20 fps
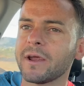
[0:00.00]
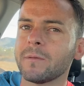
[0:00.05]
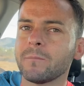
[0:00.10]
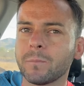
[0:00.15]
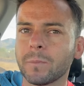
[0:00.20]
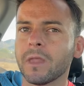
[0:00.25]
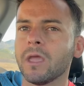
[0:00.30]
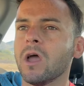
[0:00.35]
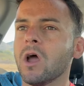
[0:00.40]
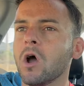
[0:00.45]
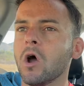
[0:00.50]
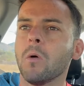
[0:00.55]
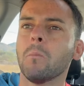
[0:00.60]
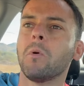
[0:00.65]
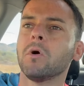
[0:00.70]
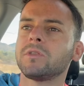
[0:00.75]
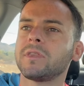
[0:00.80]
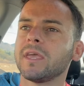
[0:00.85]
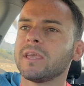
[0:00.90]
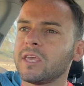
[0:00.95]

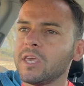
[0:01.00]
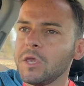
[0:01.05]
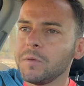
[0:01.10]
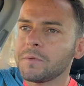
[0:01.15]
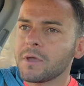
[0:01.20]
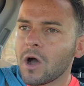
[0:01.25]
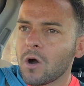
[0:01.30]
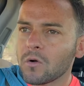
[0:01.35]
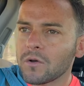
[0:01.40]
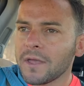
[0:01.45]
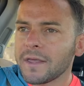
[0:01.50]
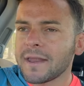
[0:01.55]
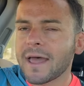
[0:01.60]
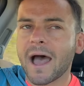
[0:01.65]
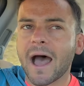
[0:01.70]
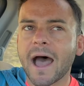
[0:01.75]
But they keep going in